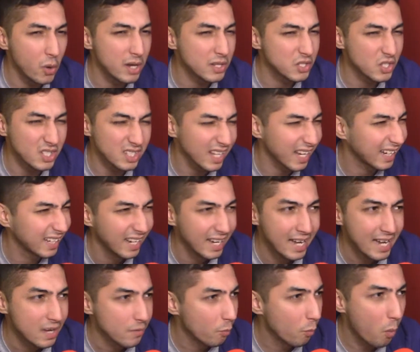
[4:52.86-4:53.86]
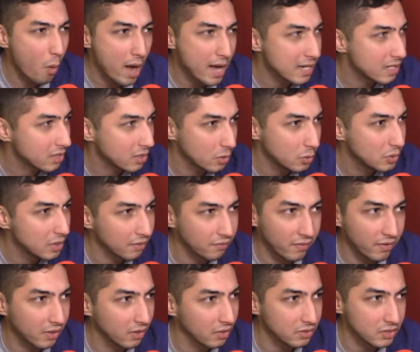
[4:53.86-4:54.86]
it's just like way too
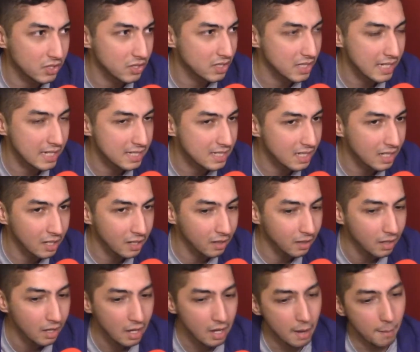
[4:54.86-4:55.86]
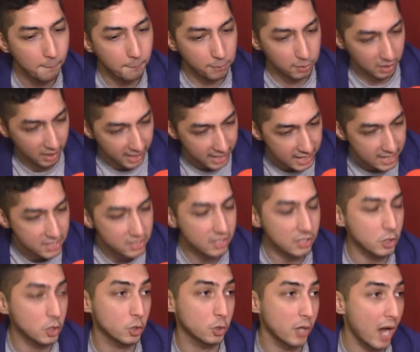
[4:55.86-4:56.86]
difficult to see until plays and
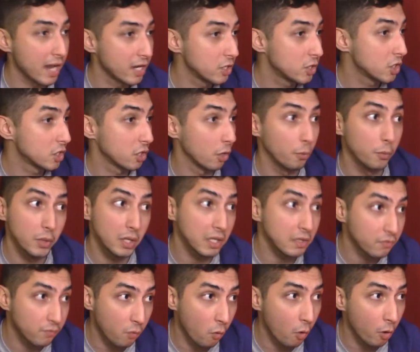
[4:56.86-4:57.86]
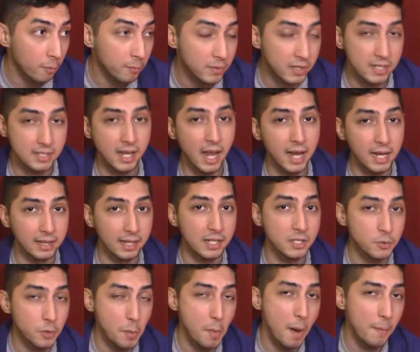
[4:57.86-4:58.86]
strategies are really formed. Because hey, let's
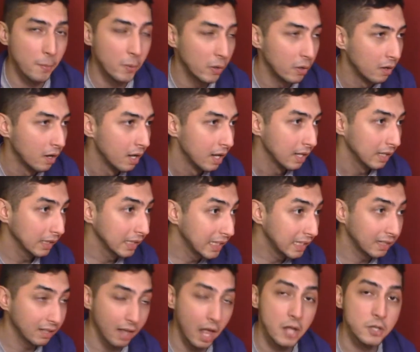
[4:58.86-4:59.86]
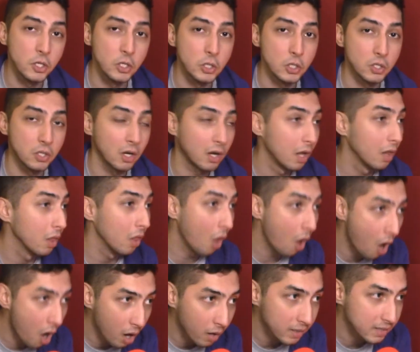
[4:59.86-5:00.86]
remember, League of Legends took a long